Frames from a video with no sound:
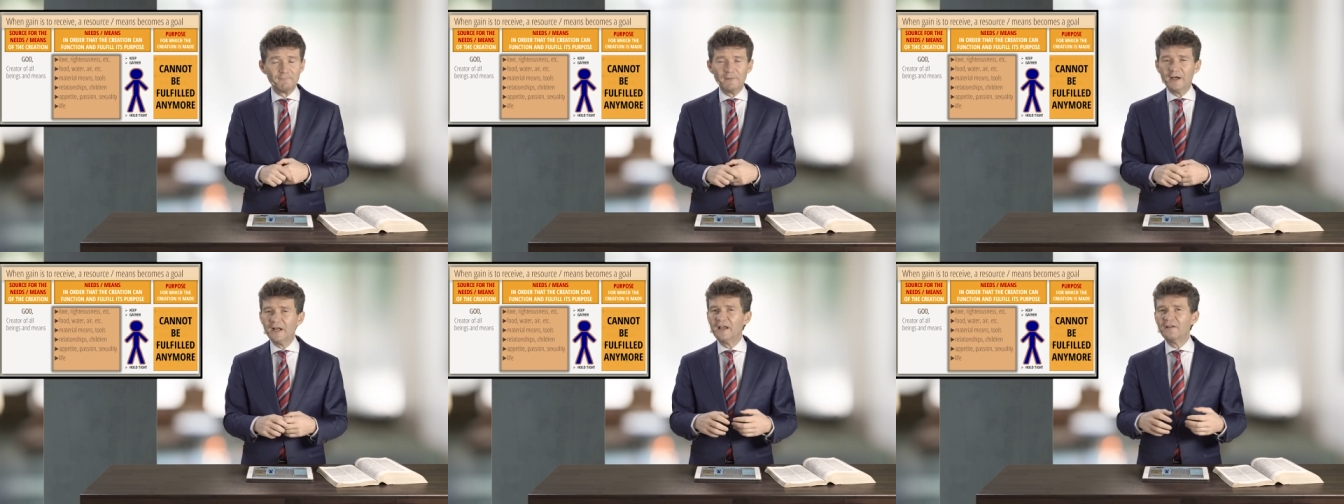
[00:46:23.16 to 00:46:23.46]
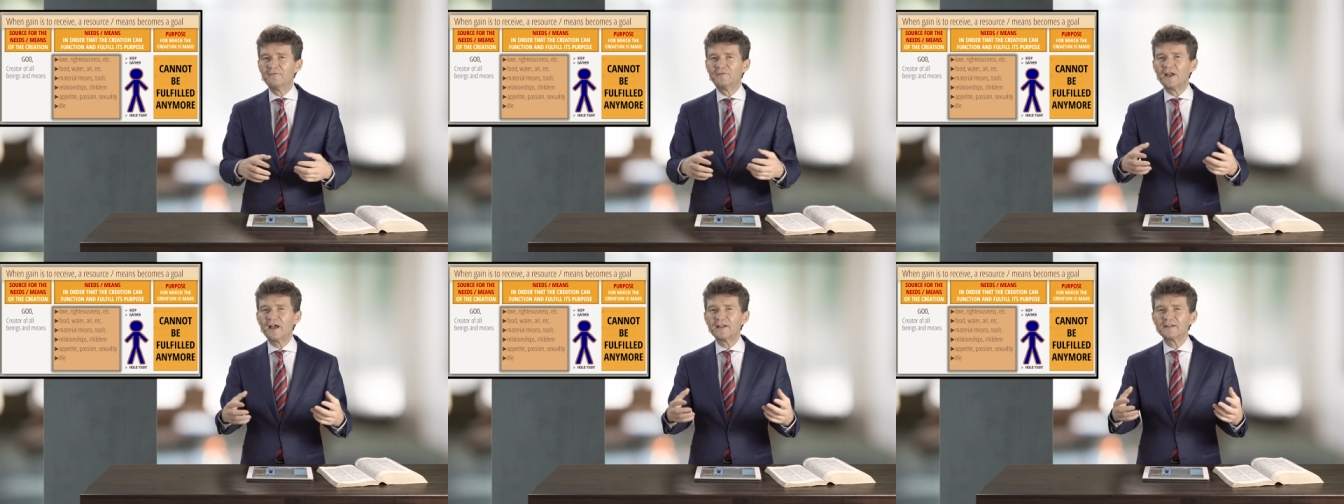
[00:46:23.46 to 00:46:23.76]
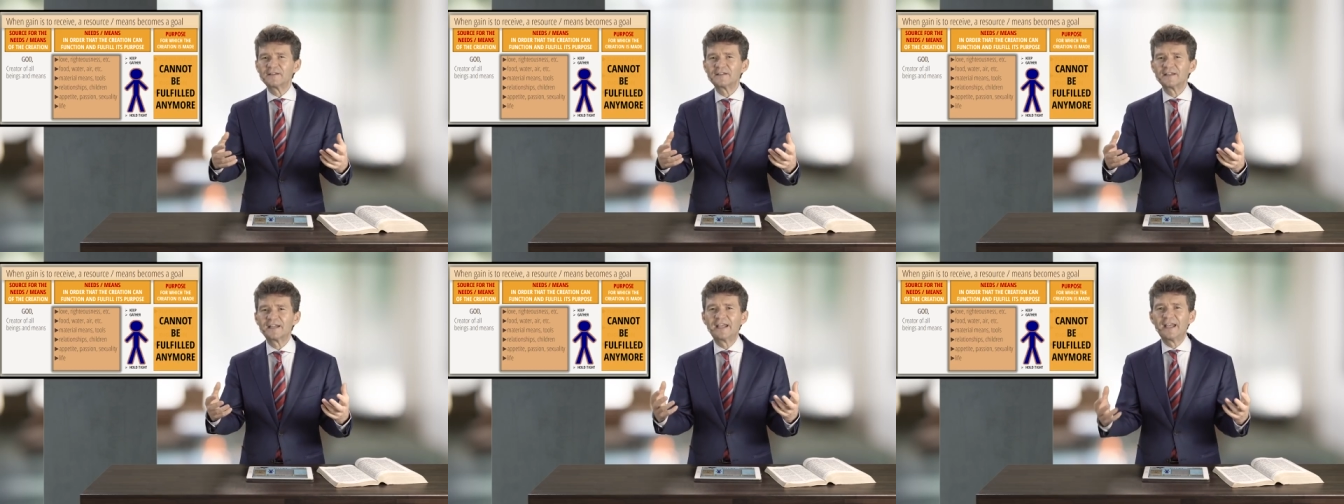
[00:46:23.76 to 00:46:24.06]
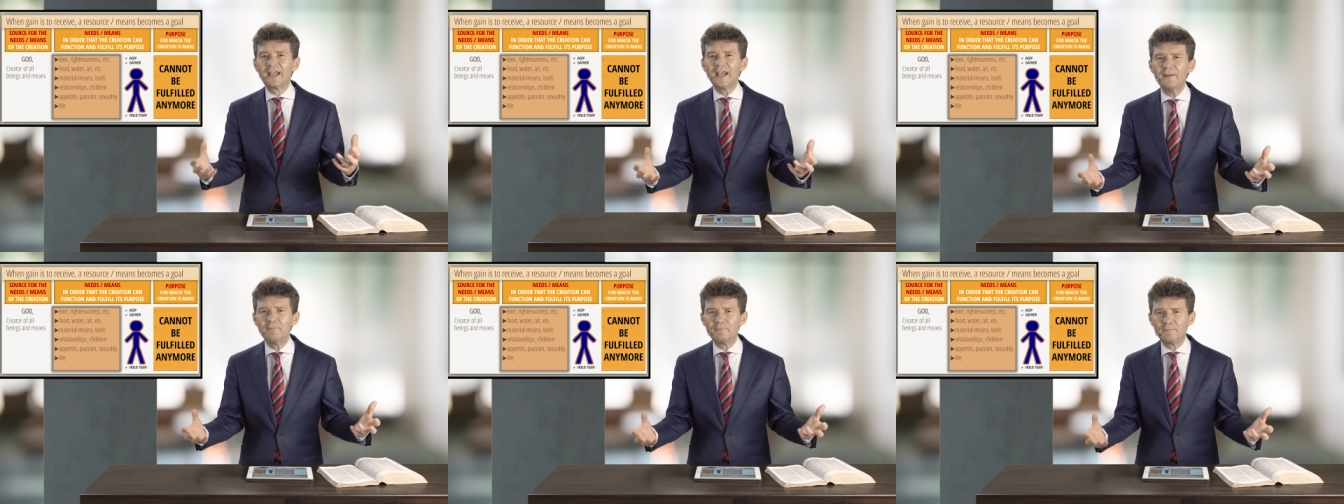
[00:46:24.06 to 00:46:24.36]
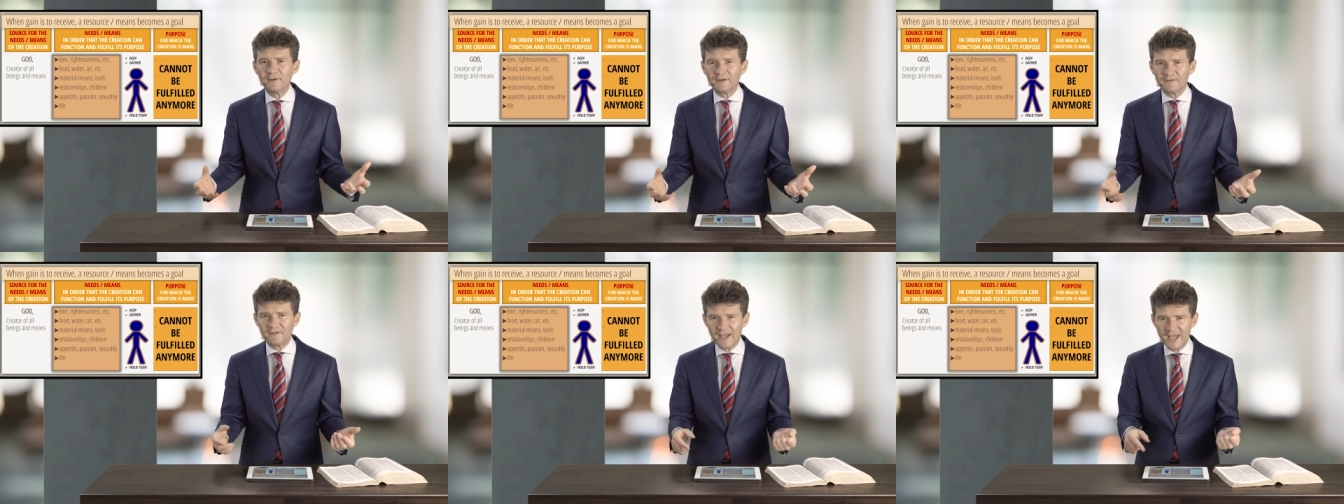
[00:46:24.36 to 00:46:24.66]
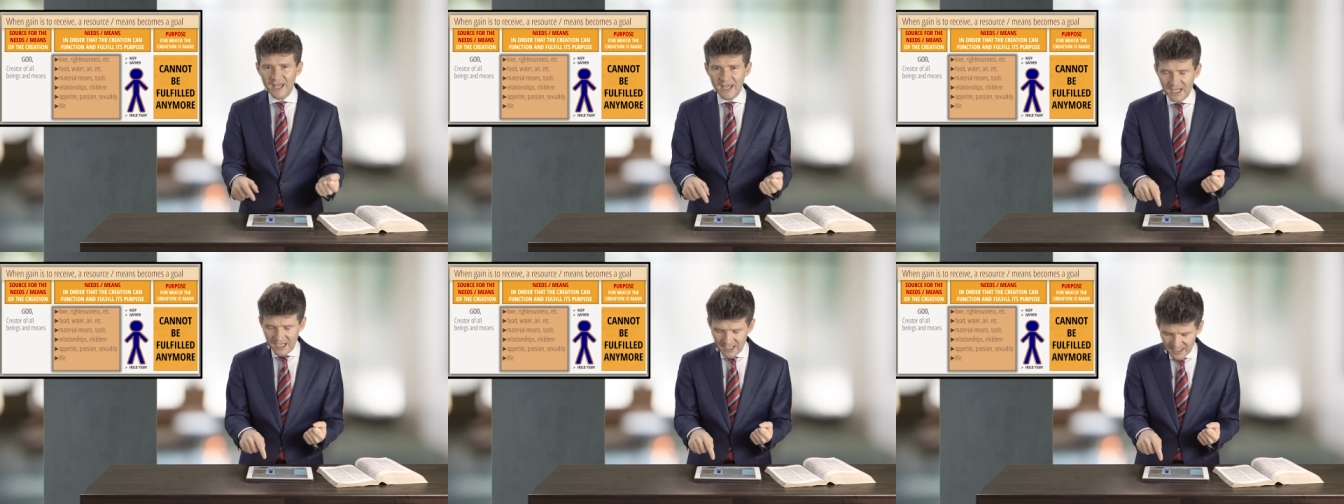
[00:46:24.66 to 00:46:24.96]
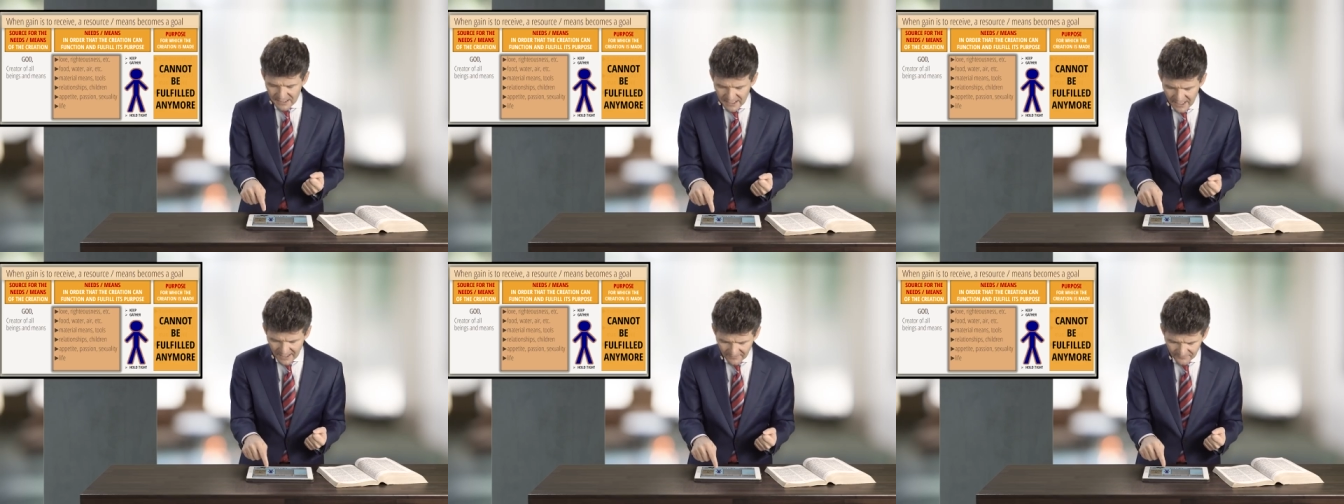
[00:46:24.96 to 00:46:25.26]
But he does keep it, he
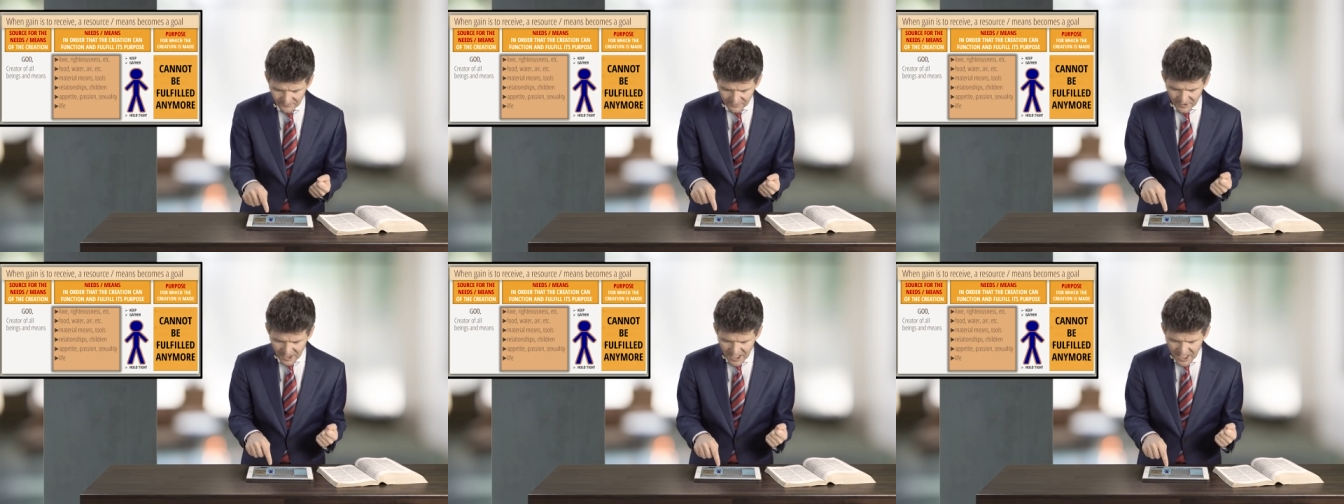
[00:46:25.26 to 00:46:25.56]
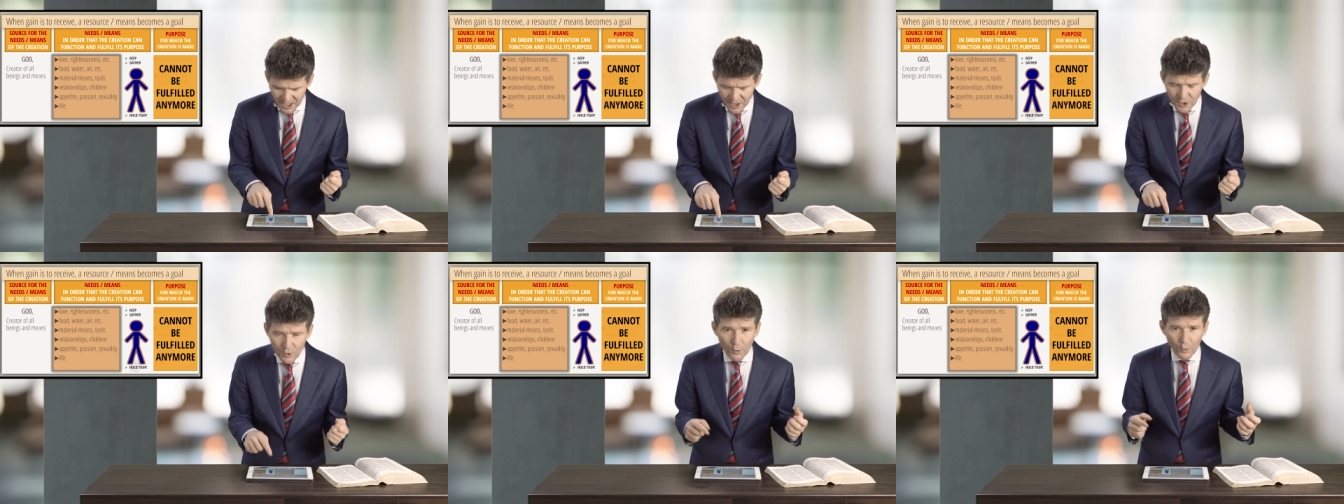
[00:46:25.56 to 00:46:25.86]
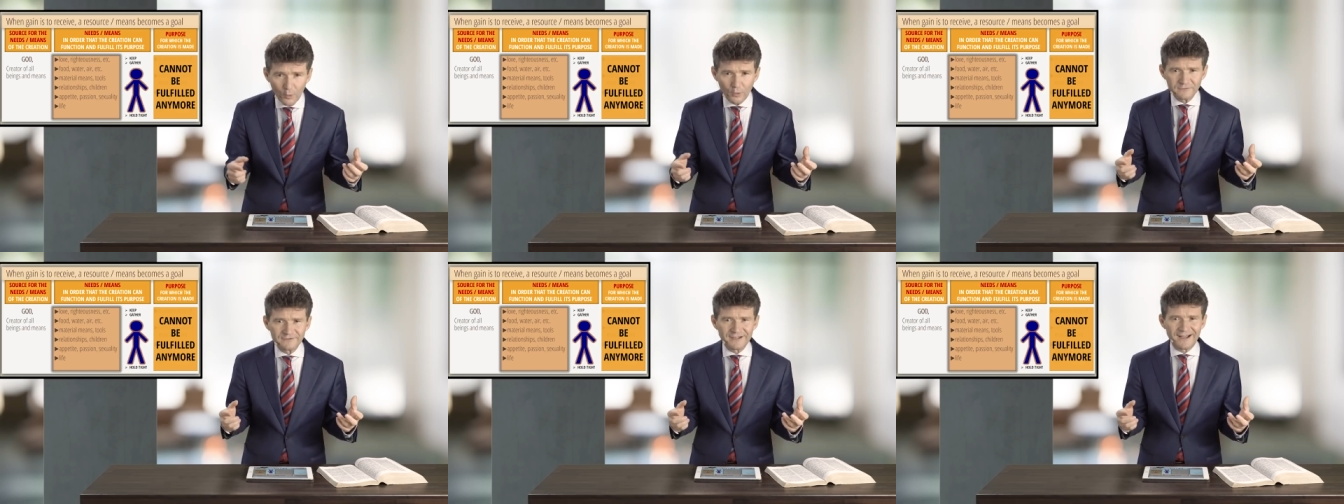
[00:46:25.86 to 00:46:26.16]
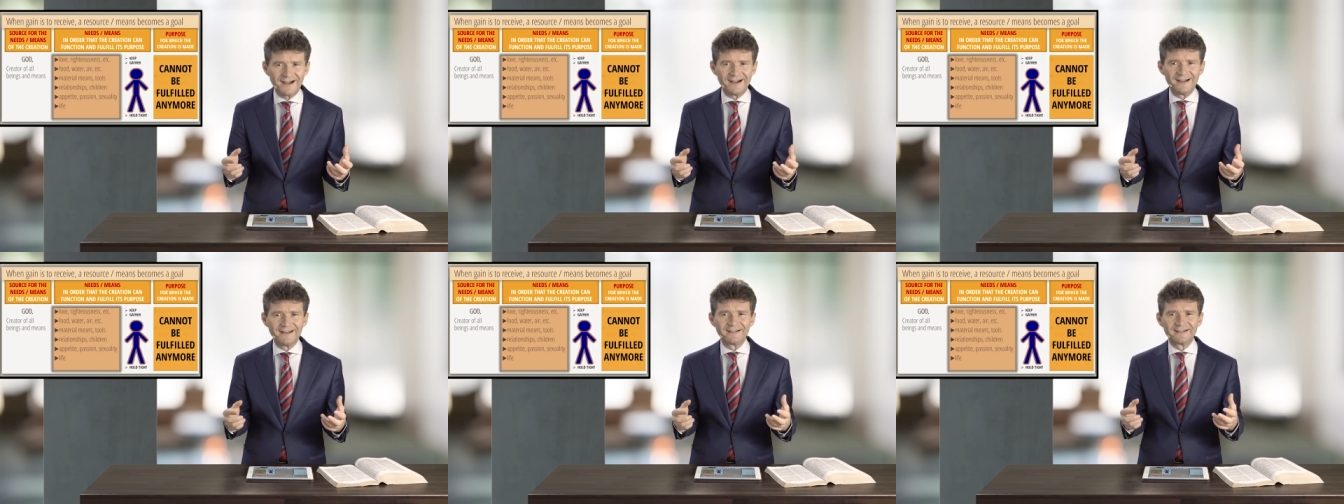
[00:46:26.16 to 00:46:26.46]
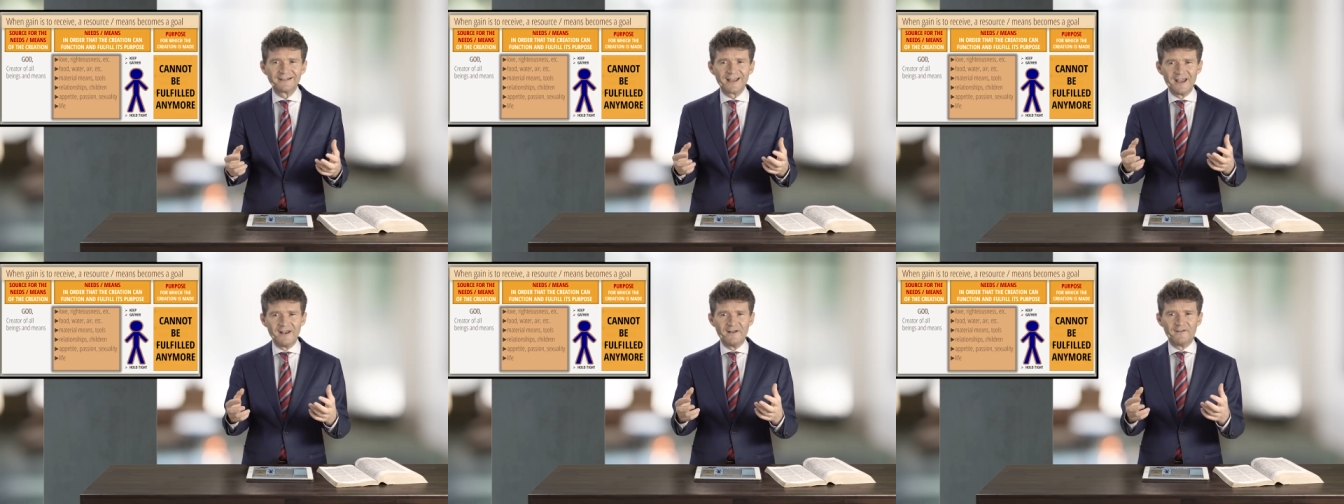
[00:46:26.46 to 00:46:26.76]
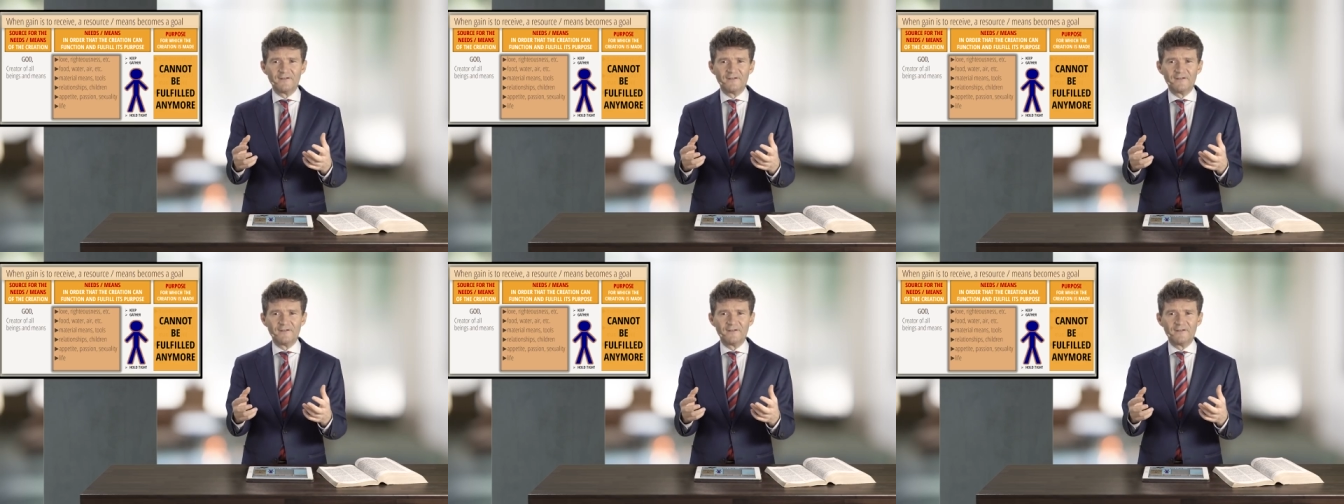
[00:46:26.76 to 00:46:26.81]
gathers, he holds tight,